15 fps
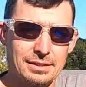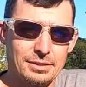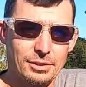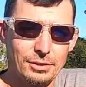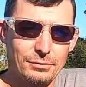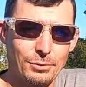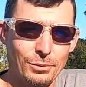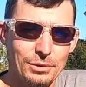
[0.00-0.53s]

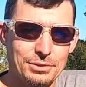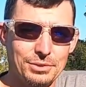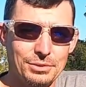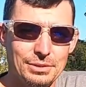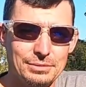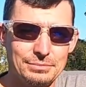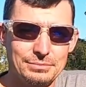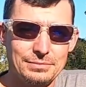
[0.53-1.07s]
look forward to
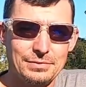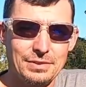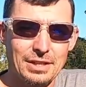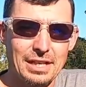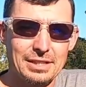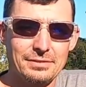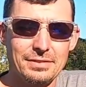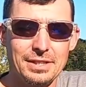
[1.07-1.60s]
it. If you
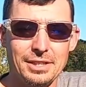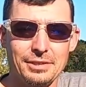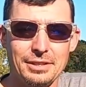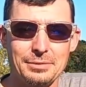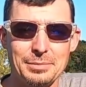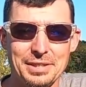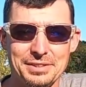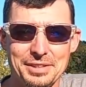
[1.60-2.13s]
like the video,
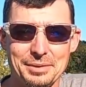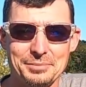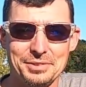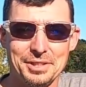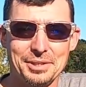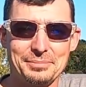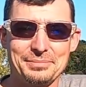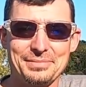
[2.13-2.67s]
give me a thumbs
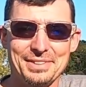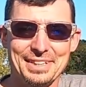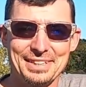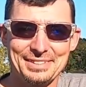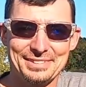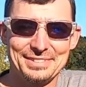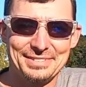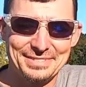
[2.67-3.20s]
up.
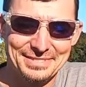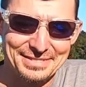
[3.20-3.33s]
Thanks.